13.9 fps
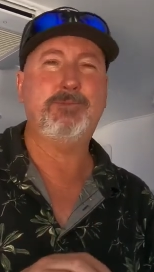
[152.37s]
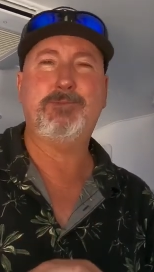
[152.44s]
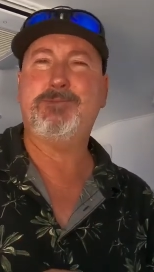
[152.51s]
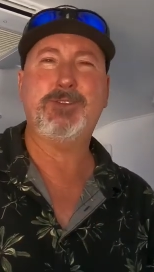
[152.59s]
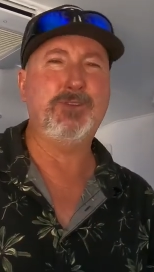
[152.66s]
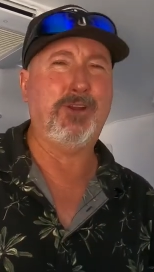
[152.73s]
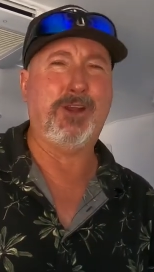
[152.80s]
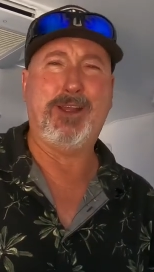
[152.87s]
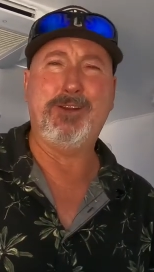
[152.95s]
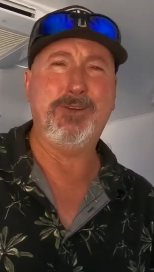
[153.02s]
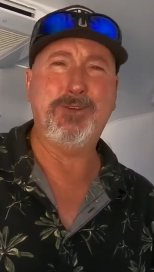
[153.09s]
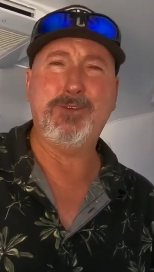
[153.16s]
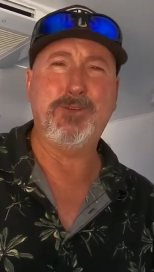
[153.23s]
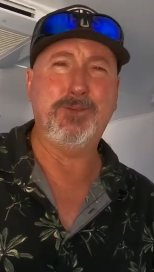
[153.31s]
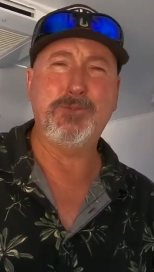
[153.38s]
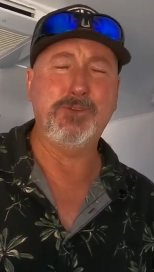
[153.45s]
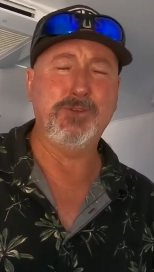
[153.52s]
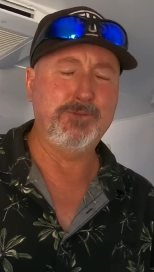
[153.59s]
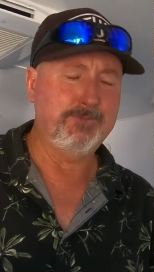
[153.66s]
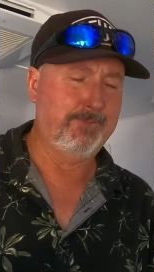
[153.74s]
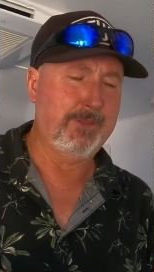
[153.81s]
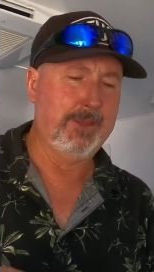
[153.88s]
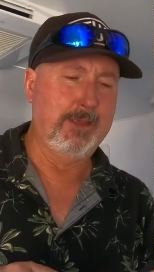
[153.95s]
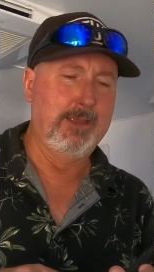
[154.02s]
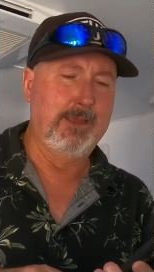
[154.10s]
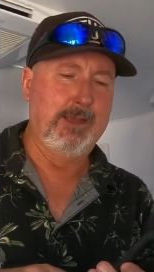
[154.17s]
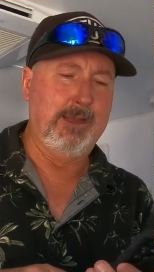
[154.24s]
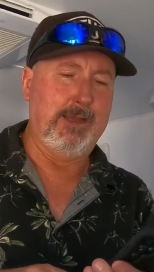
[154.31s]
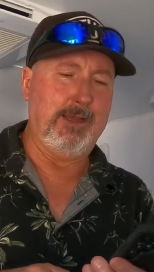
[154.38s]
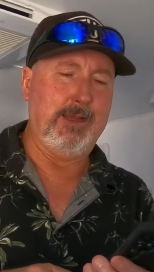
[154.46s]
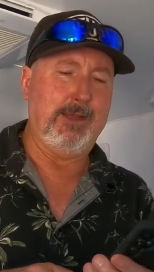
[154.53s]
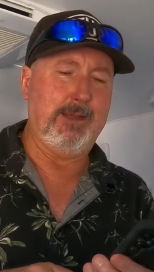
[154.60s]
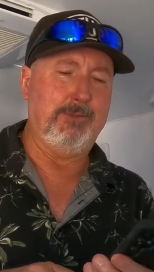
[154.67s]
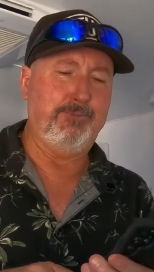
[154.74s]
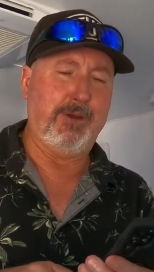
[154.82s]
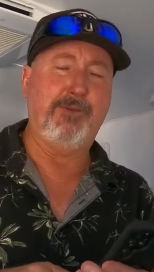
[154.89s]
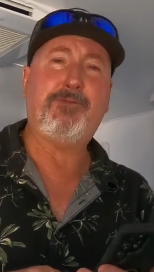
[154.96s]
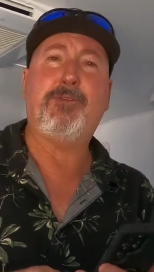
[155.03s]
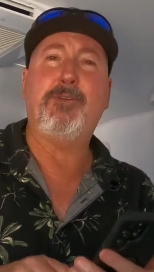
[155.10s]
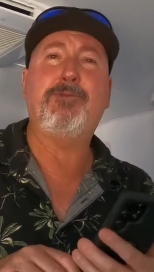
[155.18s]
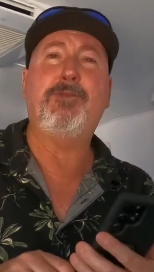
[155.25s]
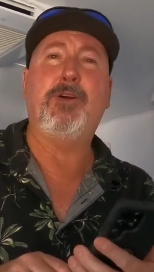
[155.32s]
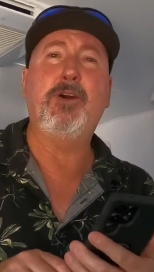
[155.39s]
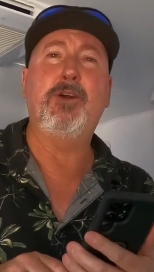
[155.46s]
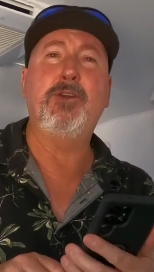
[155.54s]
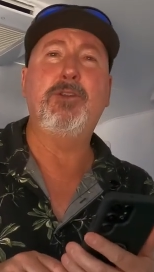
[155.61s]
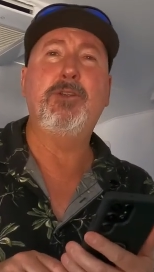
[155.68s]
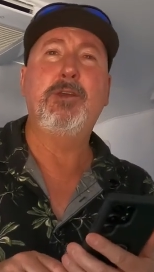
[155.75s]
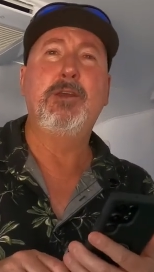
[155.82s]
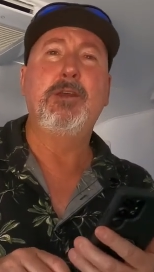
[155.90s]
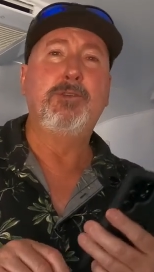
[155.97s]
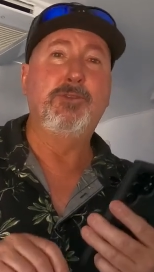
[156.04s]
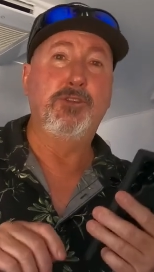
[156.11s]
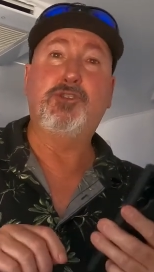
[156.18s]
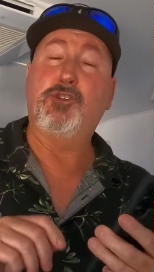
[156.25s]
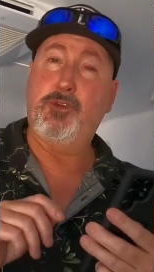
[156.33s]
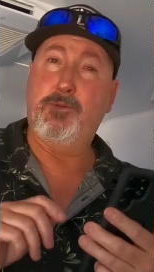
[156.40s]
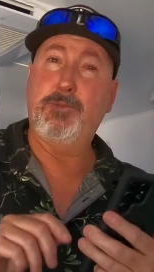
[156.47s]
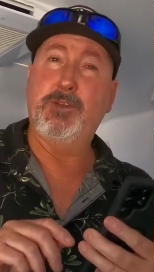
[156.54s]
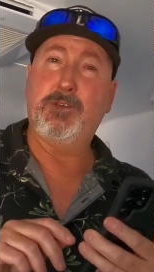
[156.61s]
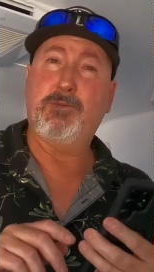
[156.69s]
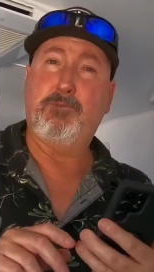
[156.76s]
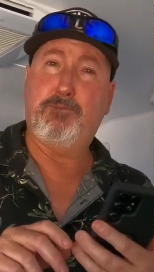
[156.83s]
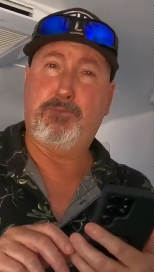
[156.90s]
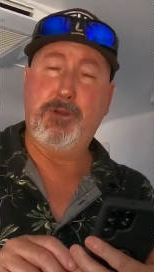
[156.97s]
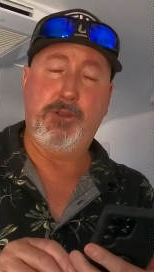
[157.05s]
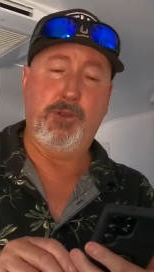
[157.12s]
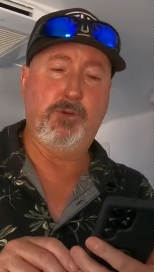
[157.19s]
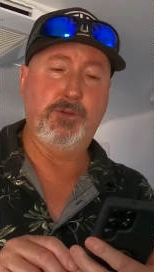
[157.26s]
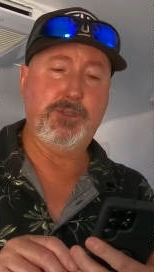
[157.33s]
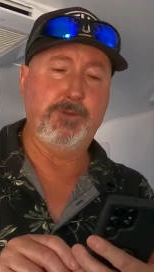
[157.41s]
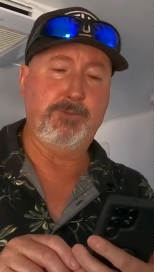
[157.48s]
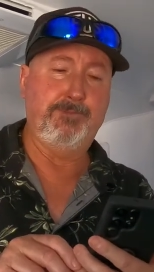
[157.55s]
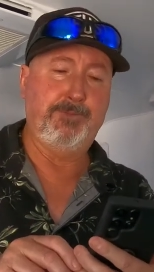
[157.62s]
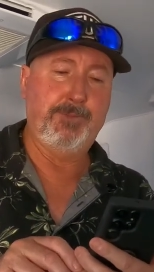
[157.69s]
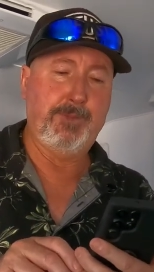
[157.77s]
It's not 100 times zoom, but for a phone, the zoom is pretty awesome.